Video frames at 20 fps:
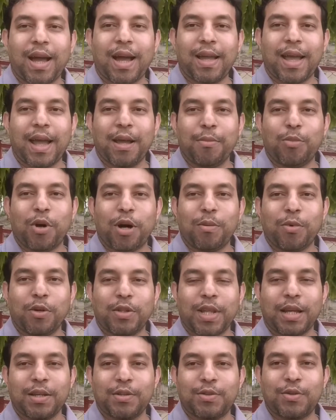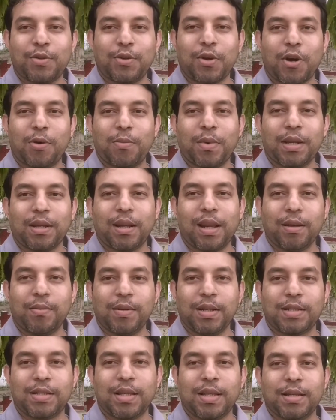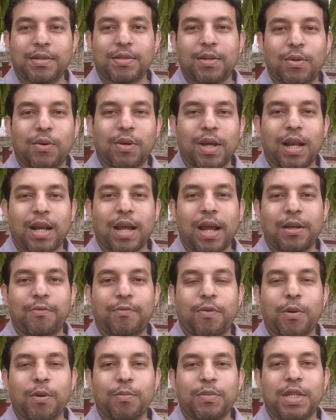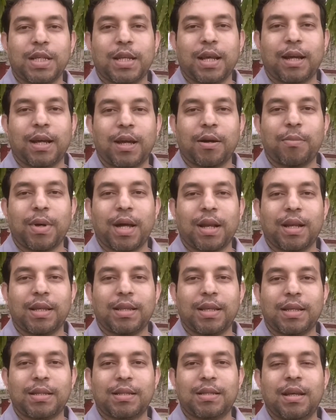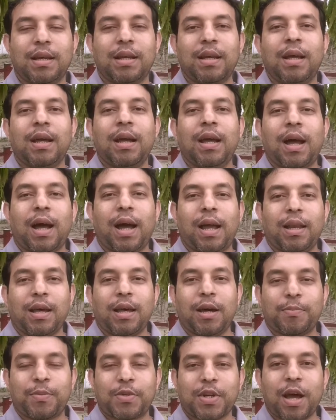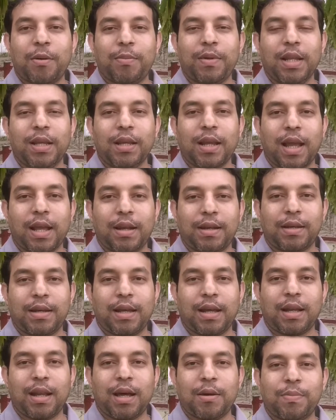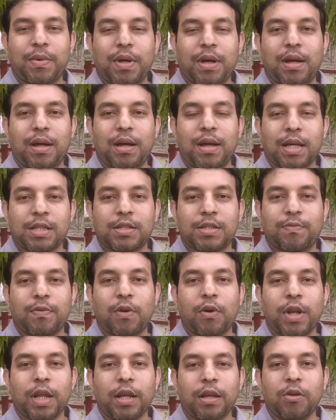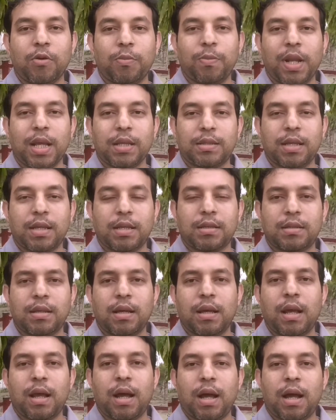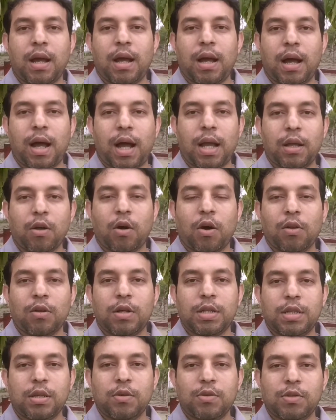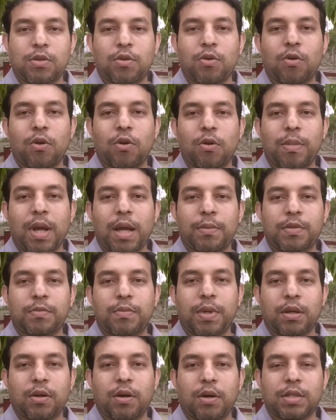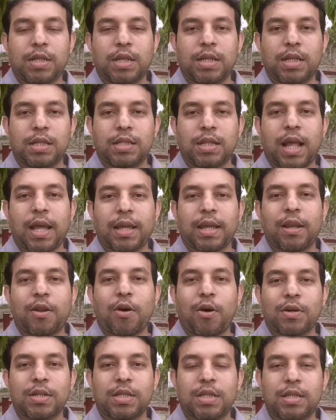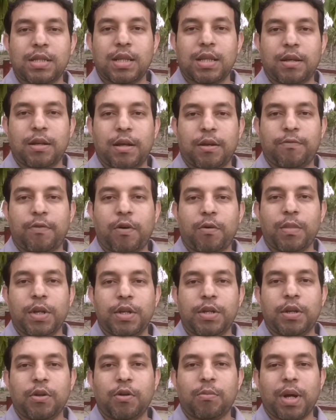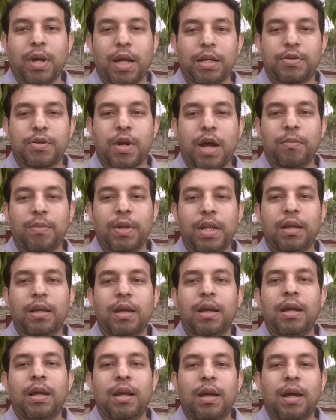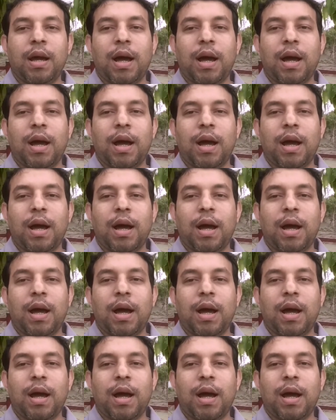Hi, I'm Mohammad Anisur Rahman, Level 6 Local Guide from Chittagong, Bangladesh. I love traveling and love exploring new places. I always use Google Maps because it is like an oxygen for me during my traveling.